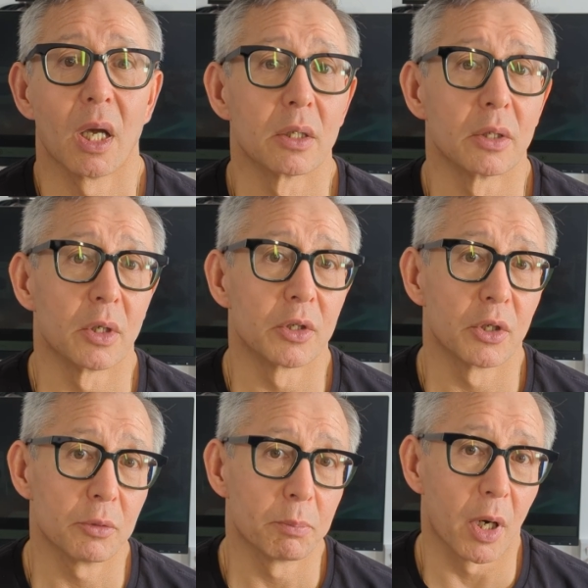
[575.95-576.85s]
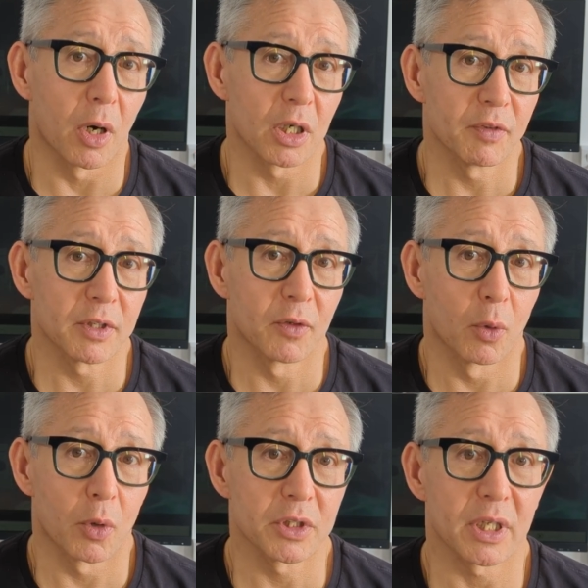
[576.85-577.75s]
Now, now, the good part of it, of
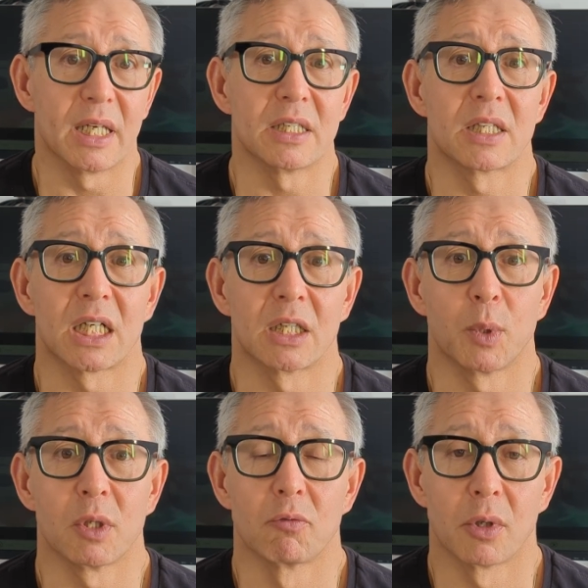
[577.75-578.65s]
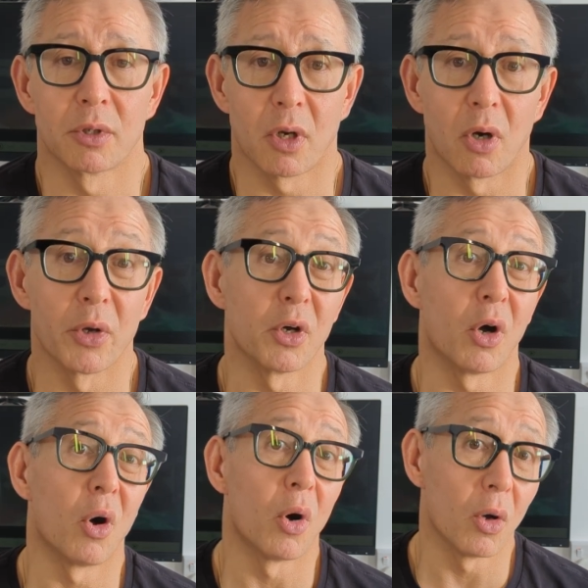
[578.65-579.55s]
course, is that it will run
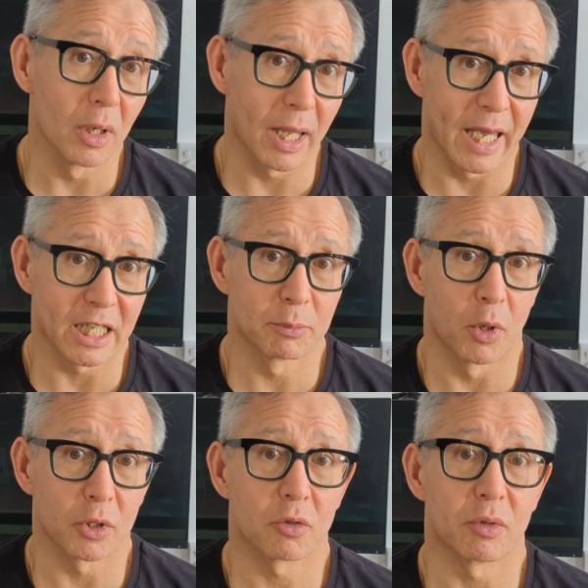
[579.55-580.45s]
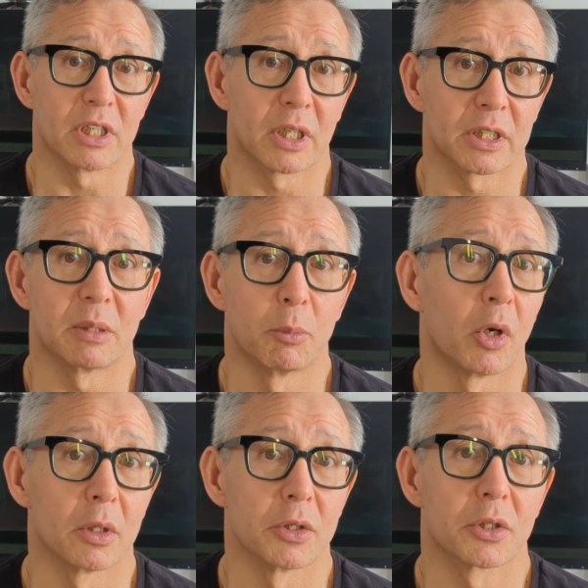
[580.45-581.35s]
on all Xbox 360
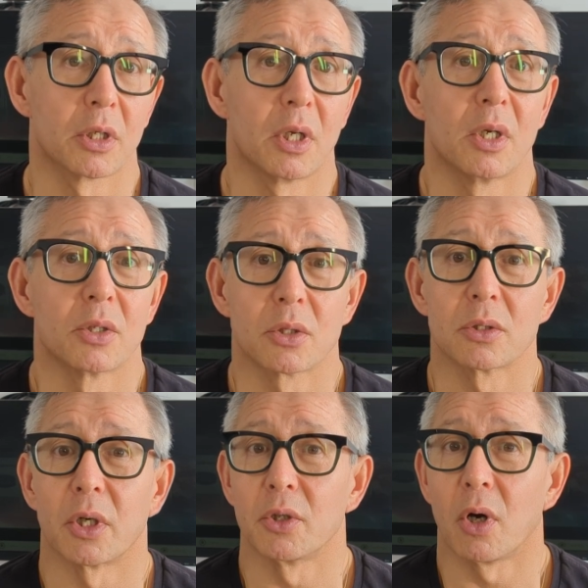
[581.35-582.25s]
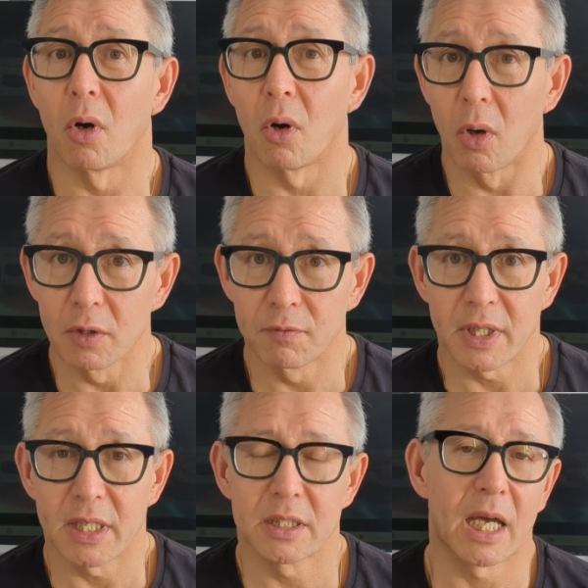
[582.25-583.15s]
models. Now, not all of
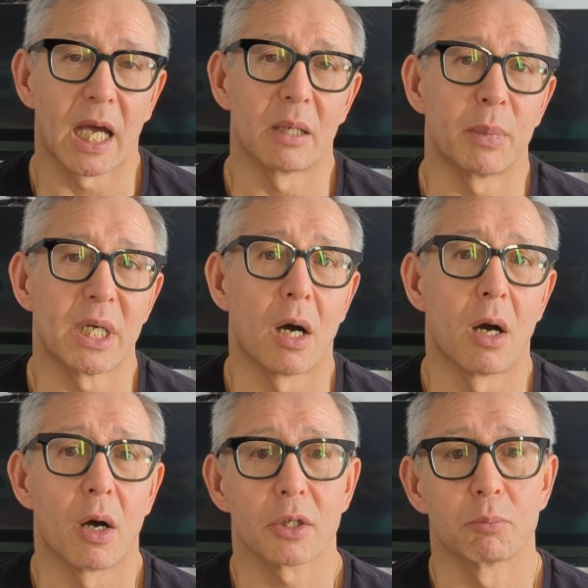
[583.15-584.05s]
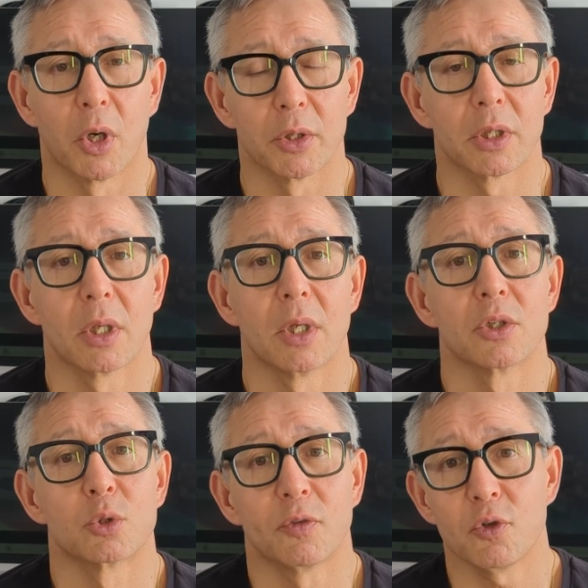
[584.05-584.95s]
these can be hard modded,
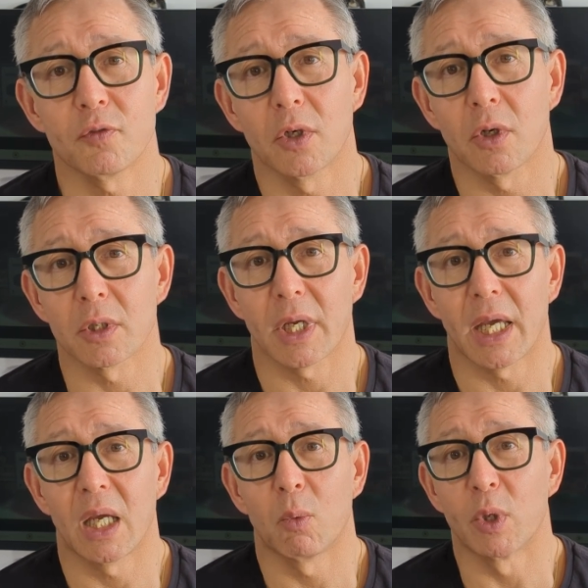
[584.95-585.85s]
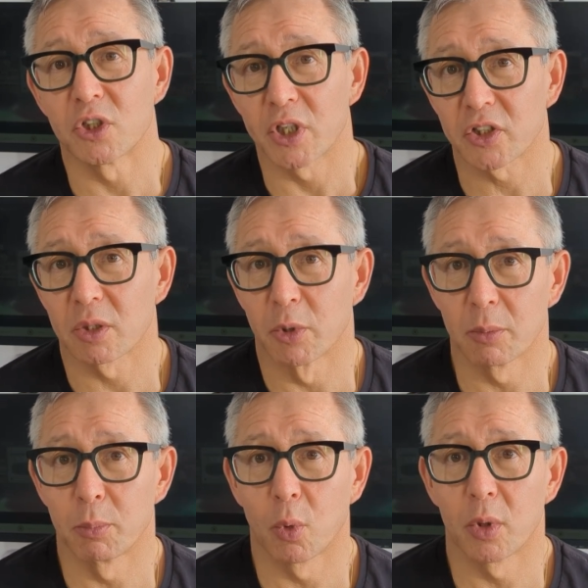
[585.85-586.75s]
so if you've got a Winchester
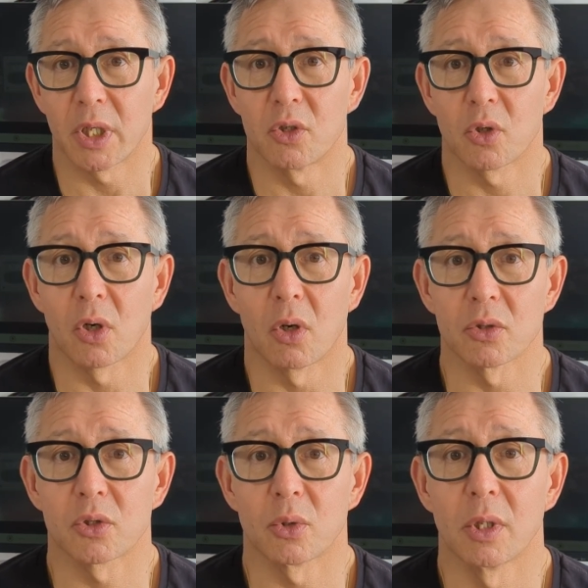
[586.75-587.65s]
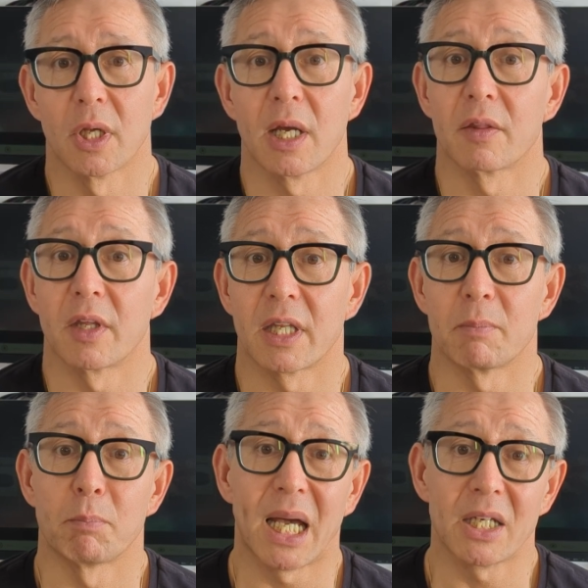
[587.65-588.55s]
motherboard in your console,
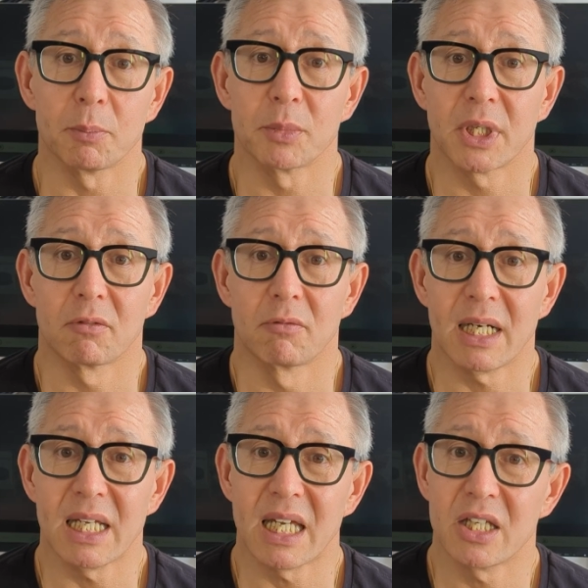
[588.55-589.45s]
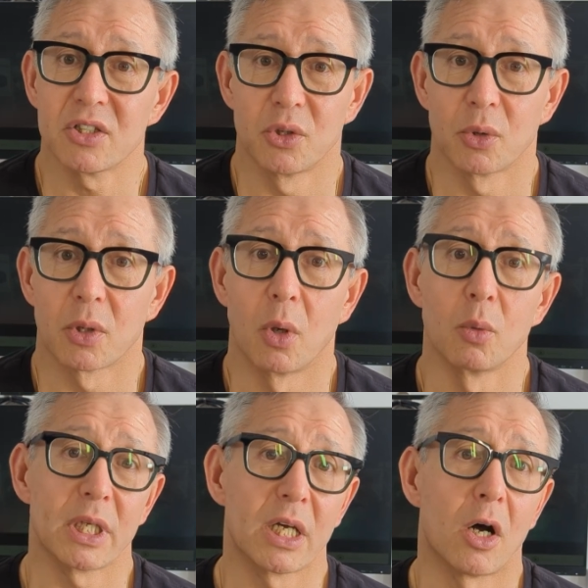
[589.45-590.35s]
then Bad Update really is your
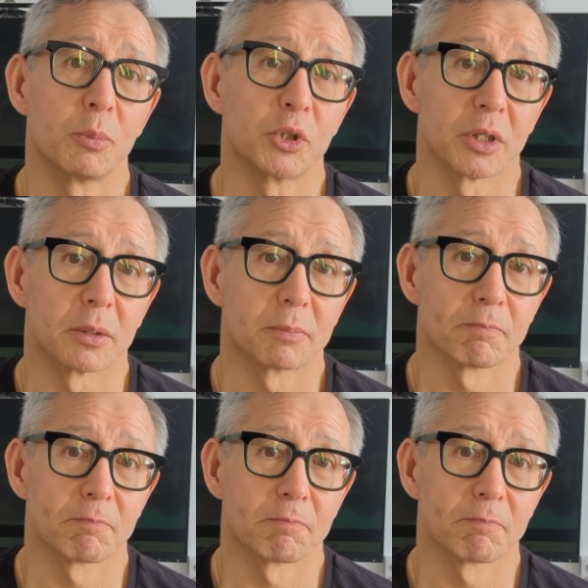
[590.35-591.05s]
only option.